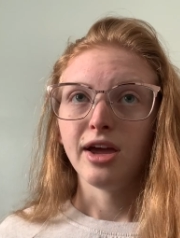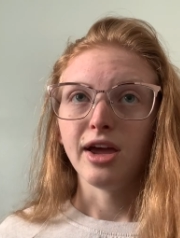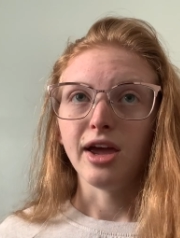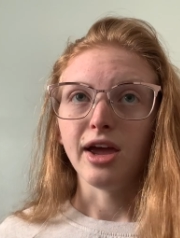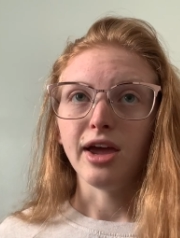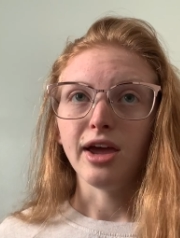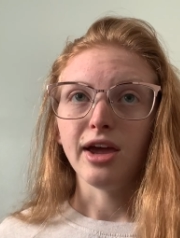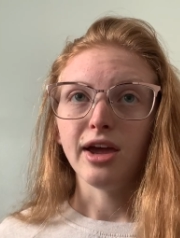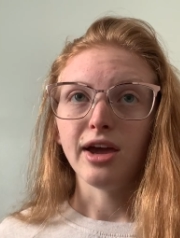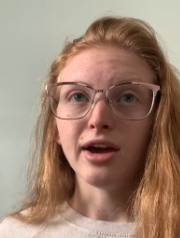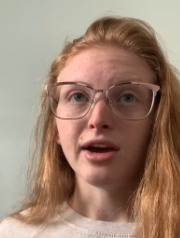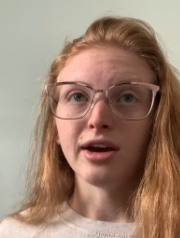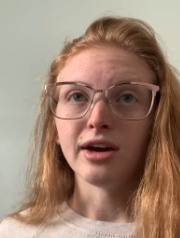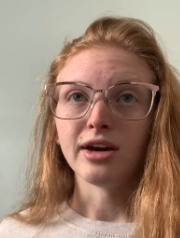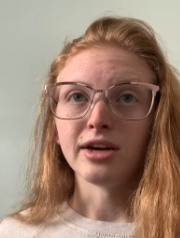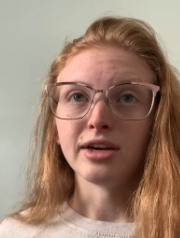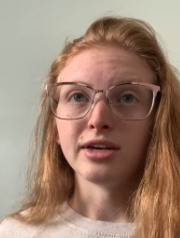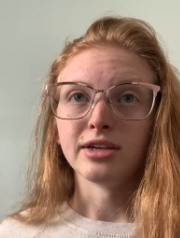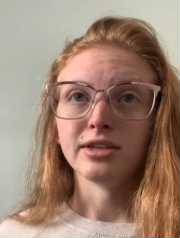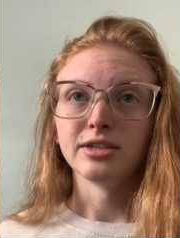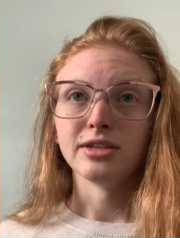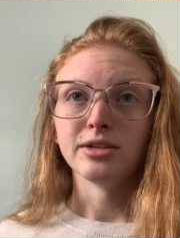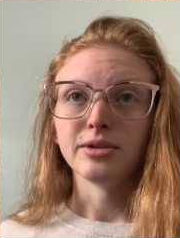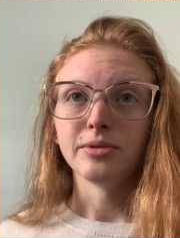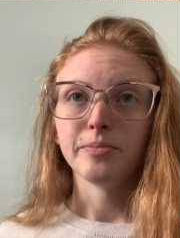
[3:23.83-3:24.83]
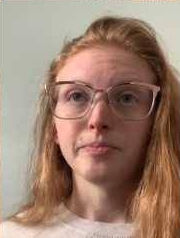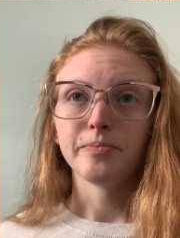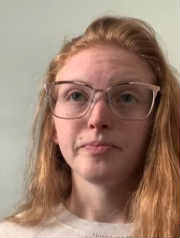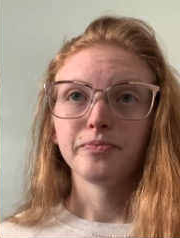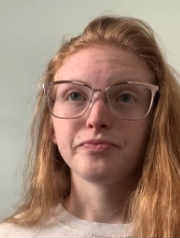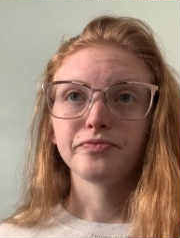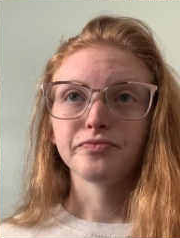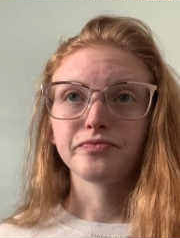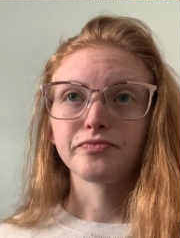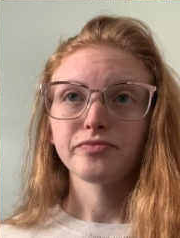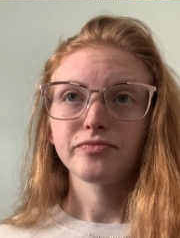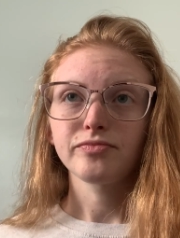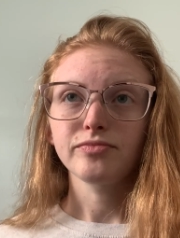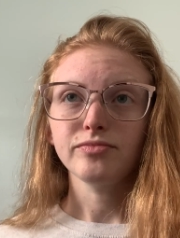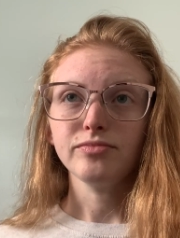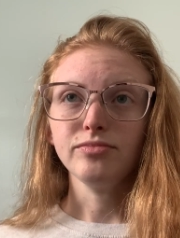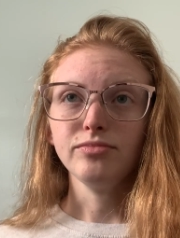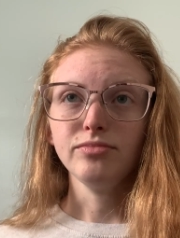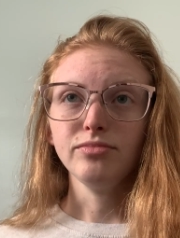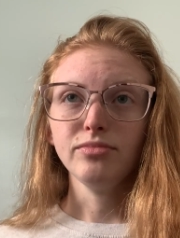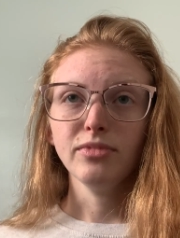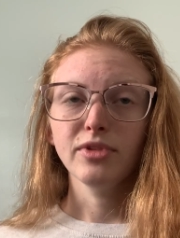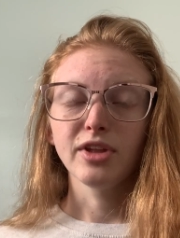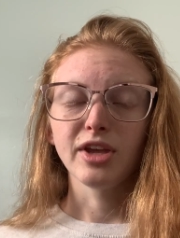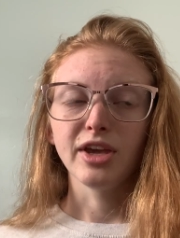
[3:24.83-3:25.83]
And
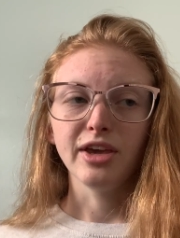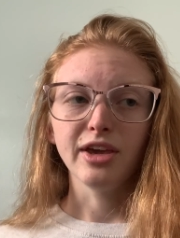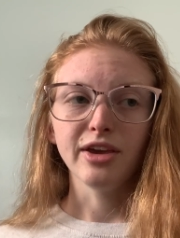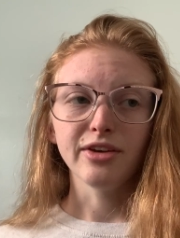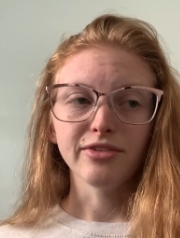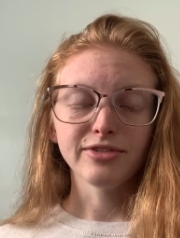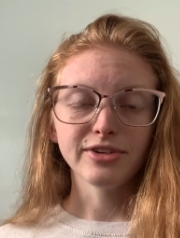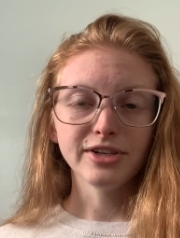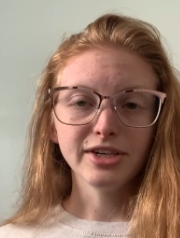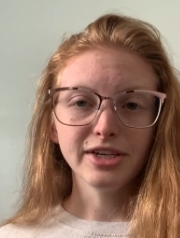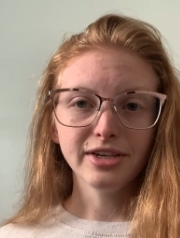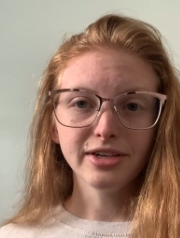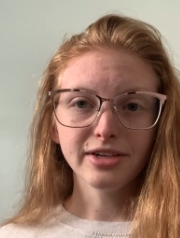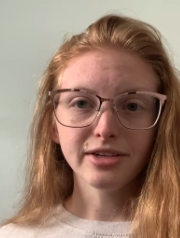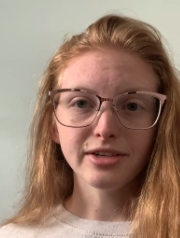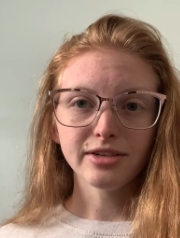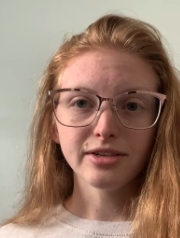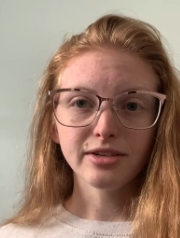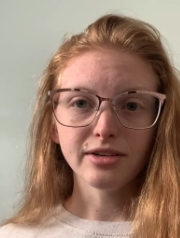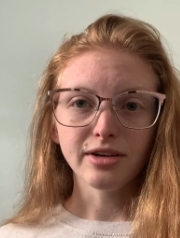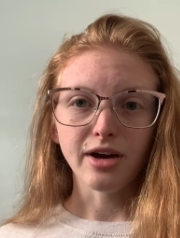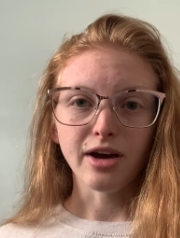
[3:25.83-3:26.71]
if needed,